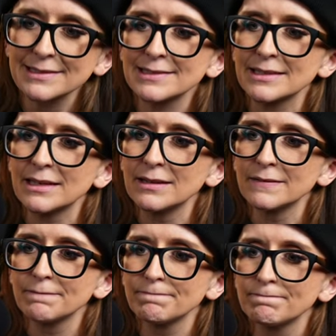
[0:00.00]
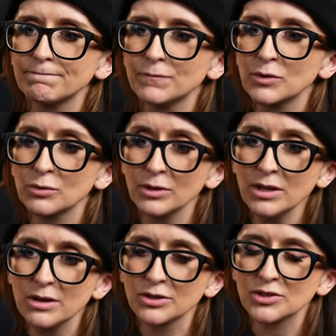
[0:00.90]
see. So really you
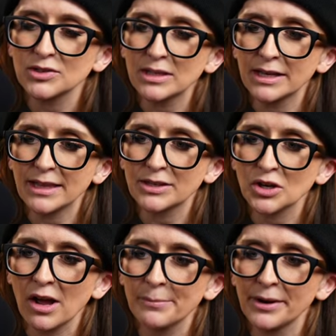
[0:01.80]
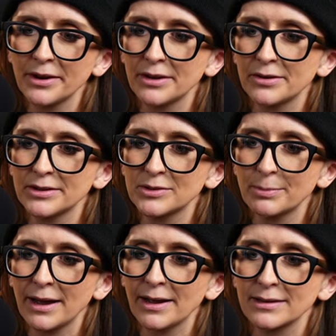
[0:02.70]
can just see like that top area on its
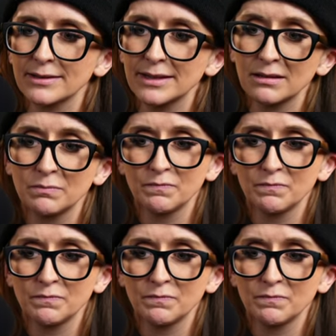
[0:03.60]
back, like